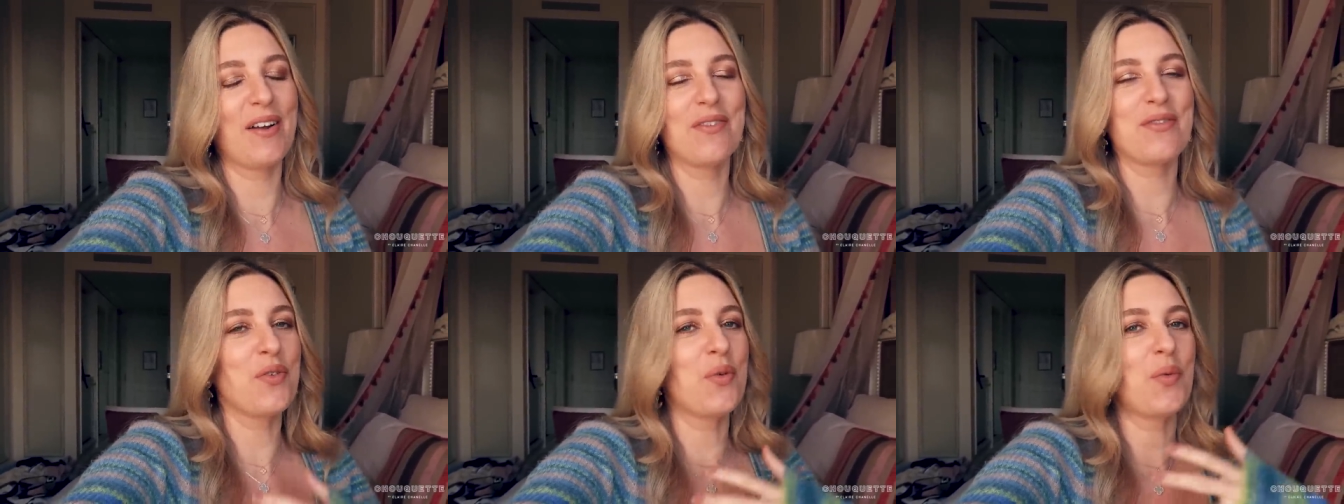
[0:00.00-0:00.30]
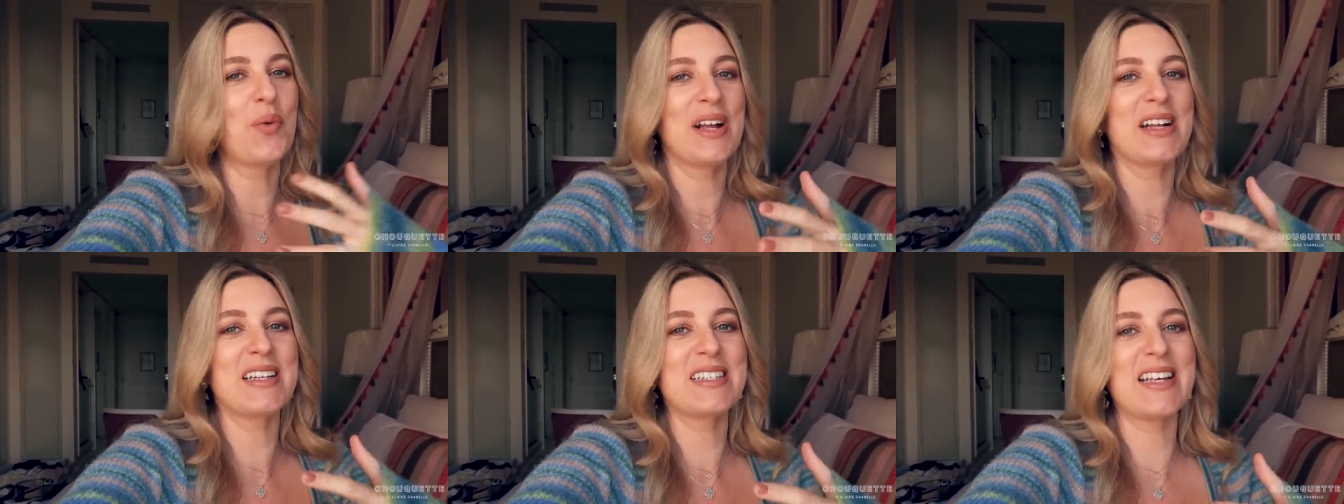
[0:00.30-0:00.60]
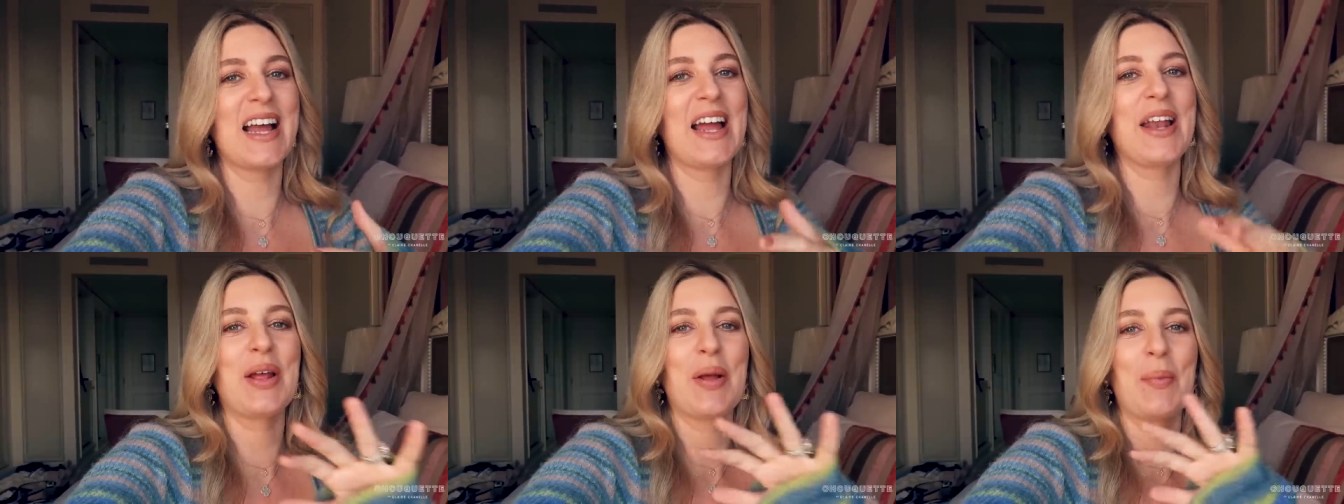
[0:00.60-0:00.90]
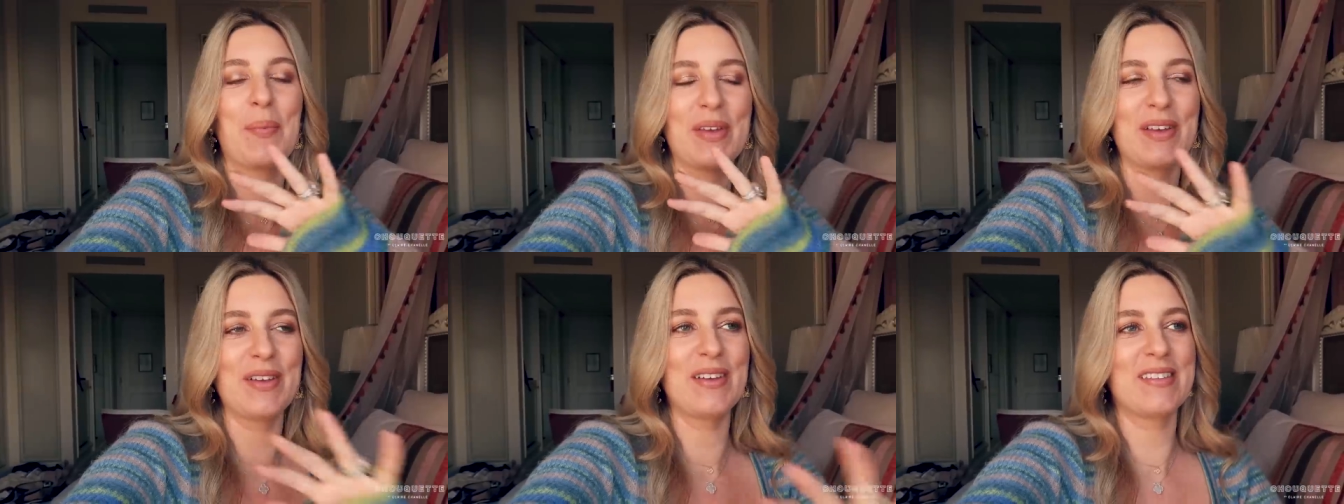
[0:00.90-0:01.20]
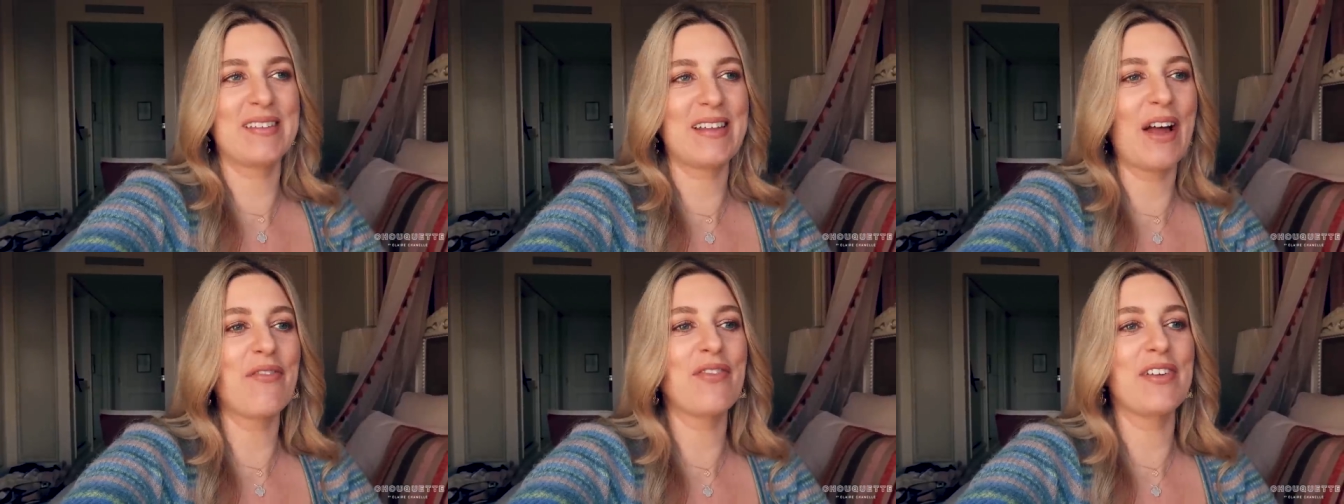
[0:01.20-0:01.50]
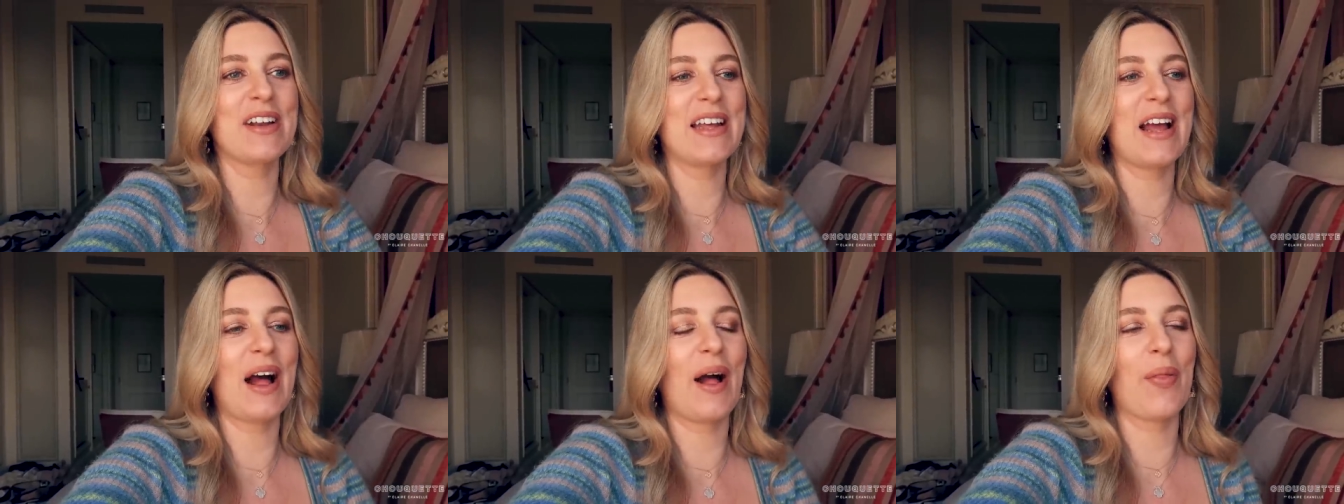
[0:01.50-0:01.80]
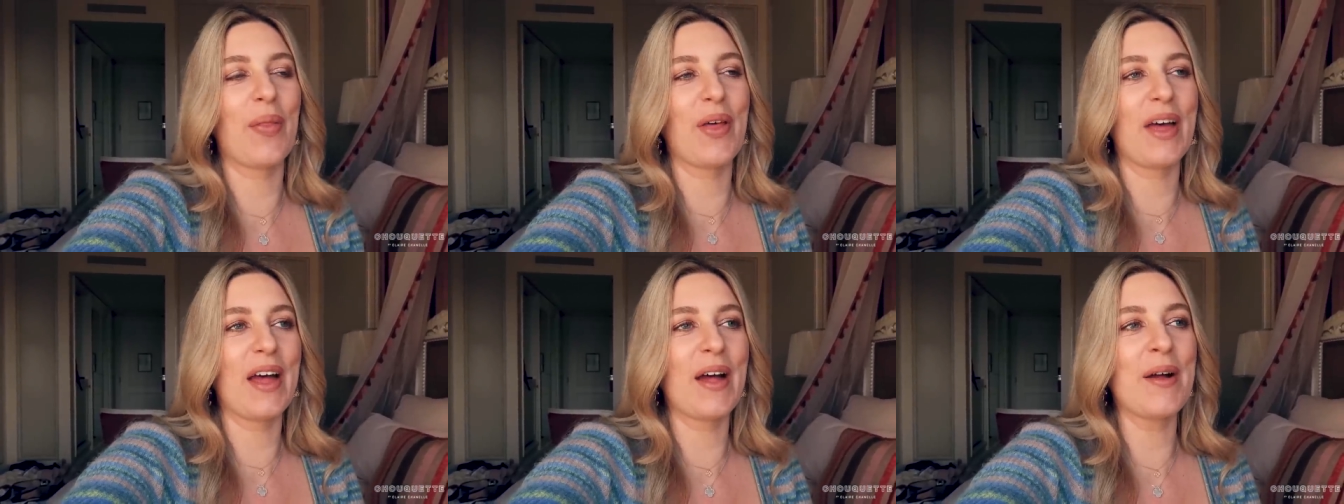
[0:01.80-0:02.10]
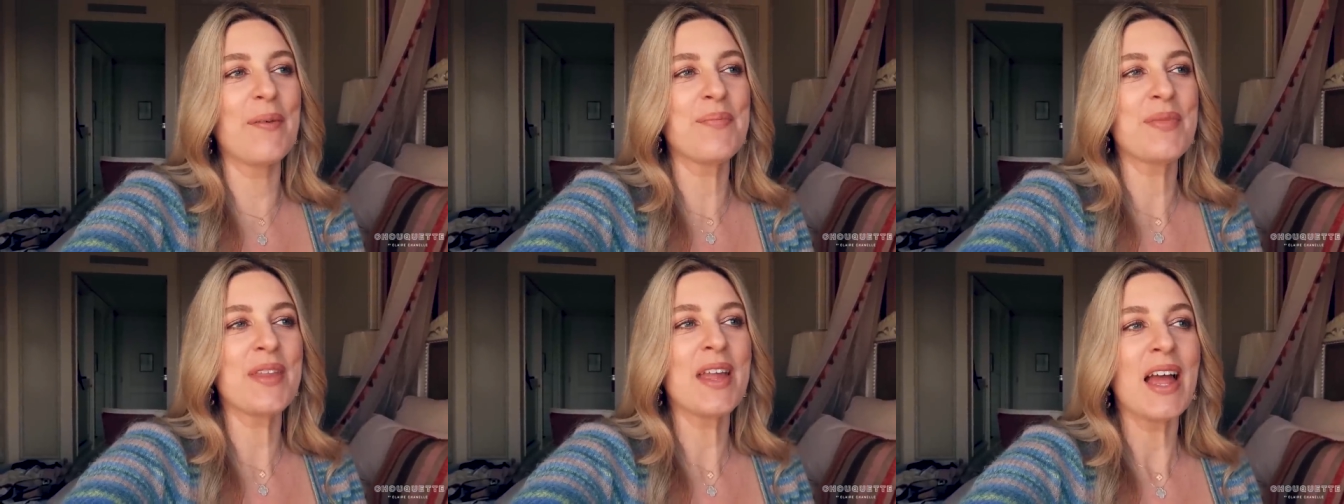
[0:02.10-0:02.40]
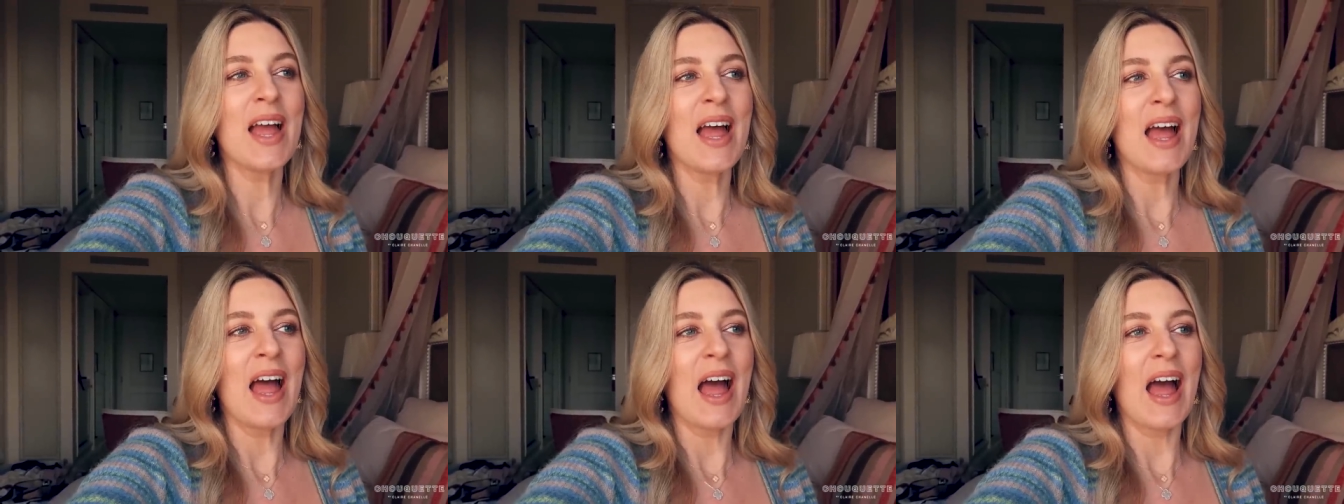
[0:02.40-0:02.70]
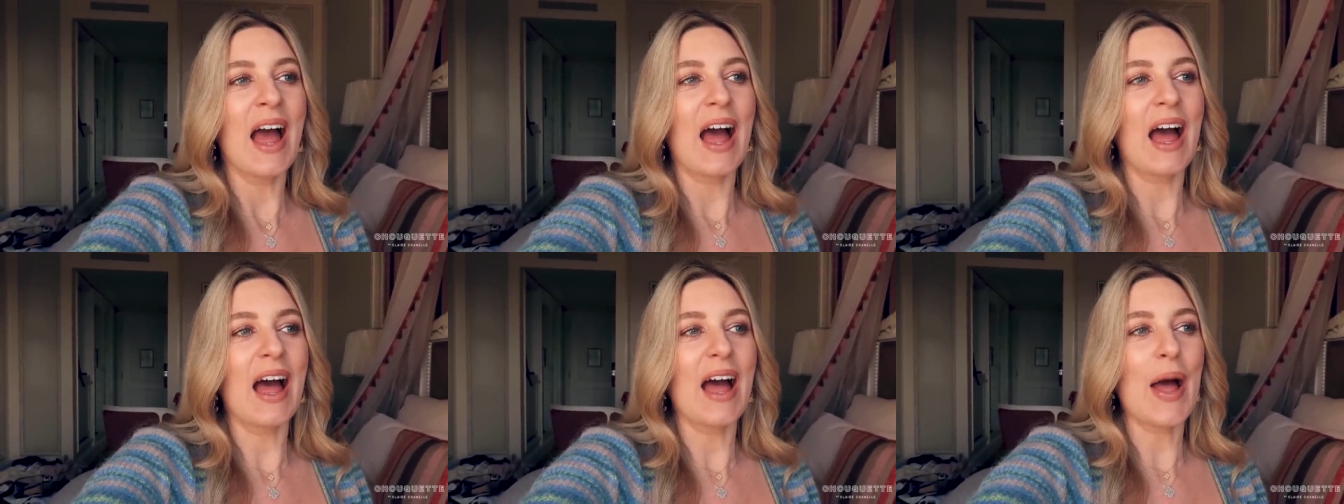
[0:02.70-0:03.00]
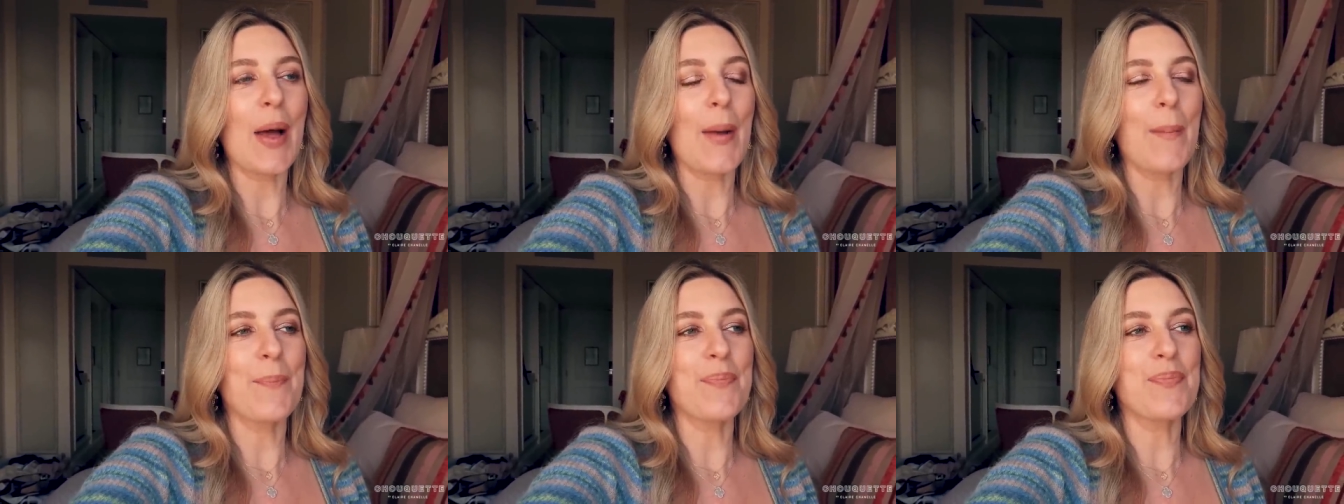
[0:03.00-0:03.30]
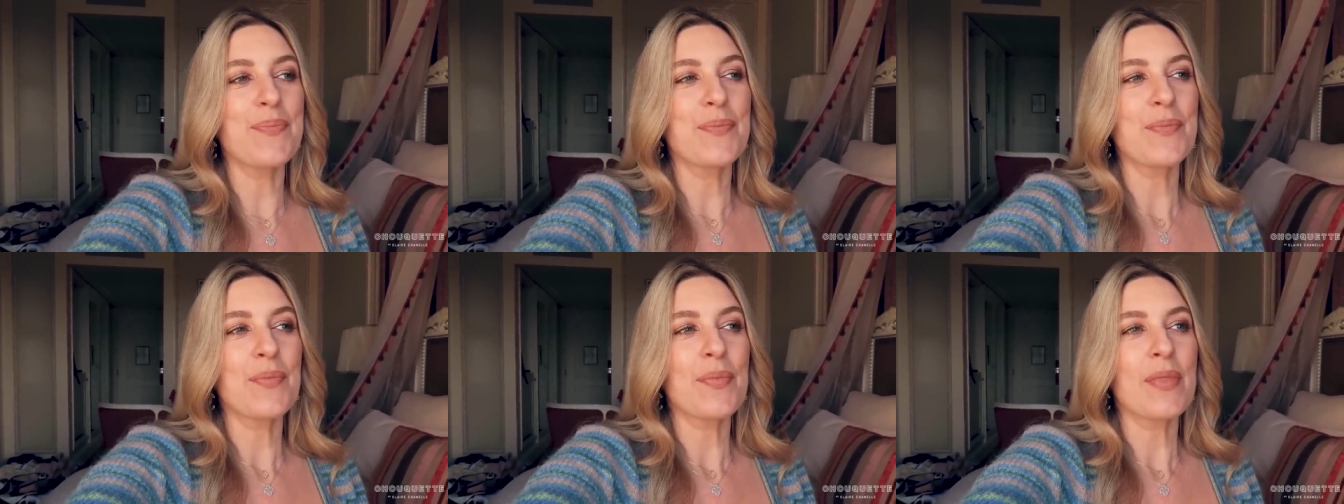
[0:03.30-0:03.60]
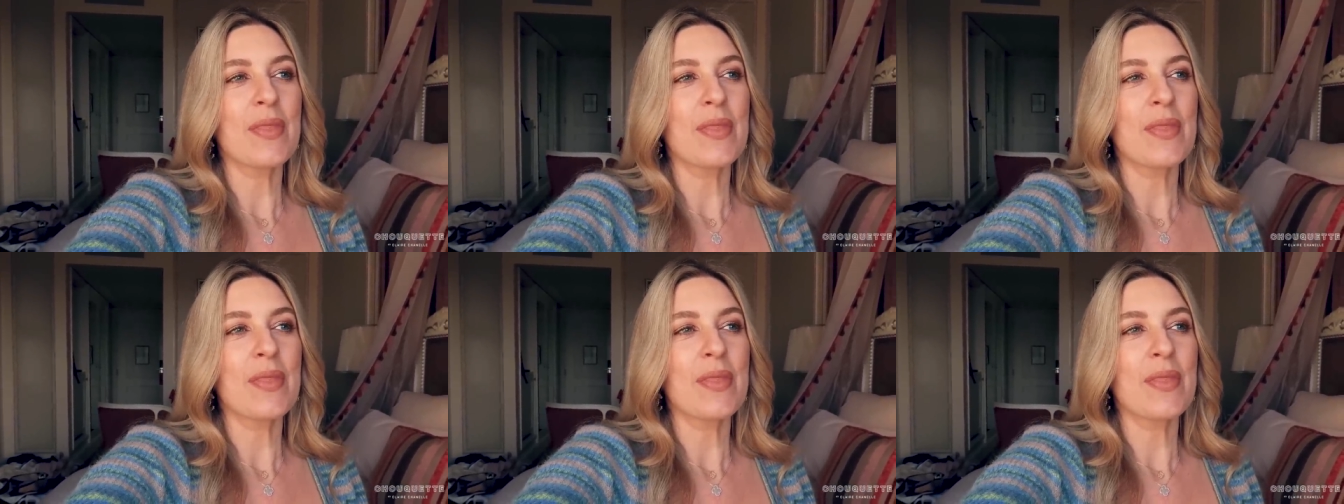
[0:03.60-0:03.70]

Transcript: I feel weird saying it, but it's definitely out there. And